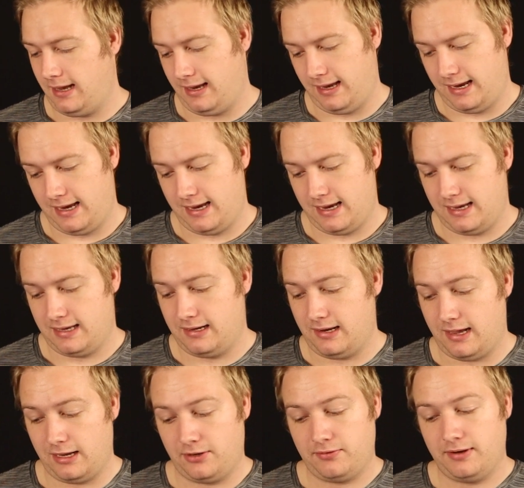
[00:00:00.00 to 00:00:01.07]
and
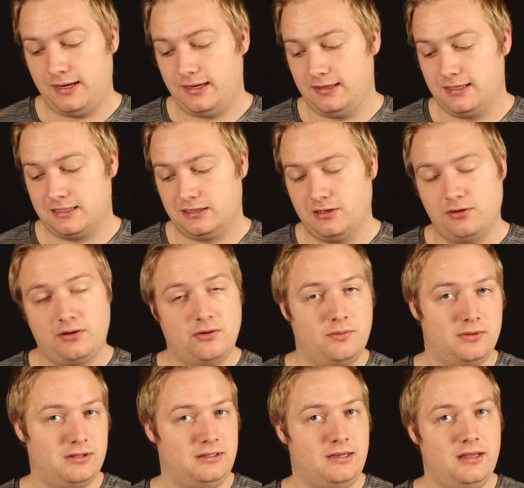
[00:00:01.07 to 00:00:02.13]
I created this logo
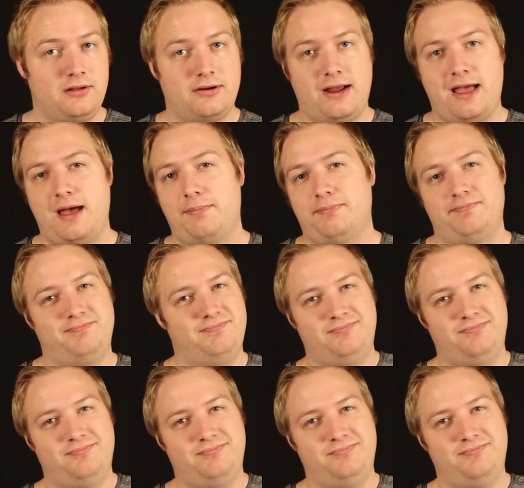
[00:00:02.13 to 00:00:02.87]
with another app.